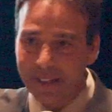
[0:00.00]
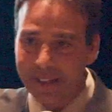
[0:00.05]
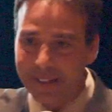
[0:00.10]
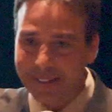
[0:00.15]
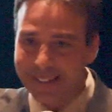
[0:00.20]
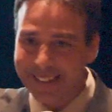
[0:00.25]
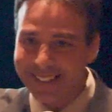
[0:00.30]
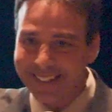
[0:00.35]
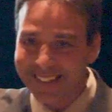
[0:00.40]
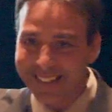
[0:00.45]

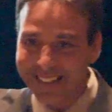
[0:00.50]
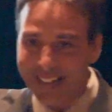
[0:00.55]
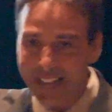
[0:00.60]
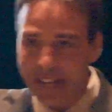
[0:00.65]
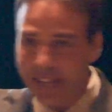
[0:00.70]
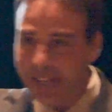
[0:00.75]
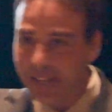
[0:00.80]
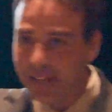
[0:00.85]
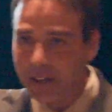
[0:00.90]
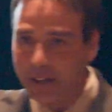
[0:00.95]
son is at an
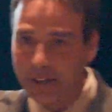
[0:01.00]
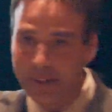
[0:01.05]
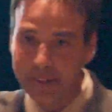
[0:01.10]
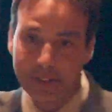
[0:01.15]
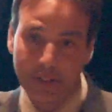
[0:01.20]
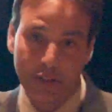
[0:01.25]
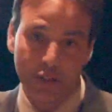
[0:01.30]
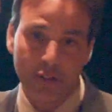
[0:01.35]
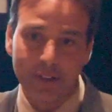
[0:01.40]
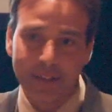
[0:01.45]
8
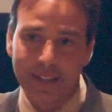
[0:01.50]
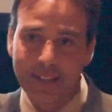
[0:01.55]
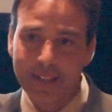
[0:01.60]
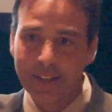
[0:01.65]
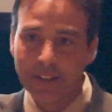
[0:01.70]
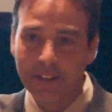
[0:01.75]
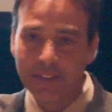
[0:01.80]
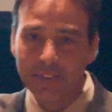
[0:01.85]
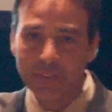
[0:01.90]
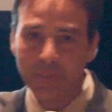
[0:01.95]
on a
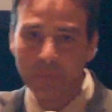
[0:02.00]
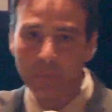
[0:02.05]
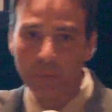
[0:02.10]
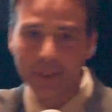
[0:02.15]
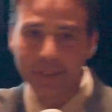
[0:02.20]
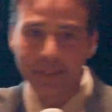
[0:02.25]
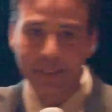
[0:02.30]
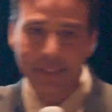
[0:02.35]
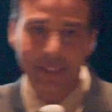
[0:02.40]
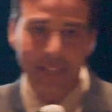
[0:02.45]
stress scale
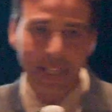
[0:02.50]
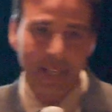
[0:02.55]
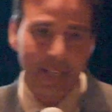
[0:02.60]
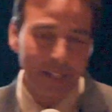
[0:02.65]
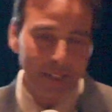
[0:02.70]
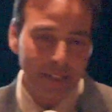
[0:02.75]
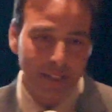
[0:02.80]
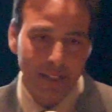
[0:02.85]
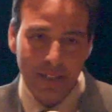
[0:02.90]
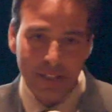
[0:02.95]
from 1 to
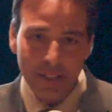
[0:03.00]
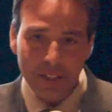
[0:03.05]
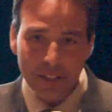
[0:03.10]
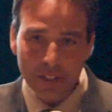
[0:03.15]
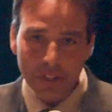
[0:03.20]
10,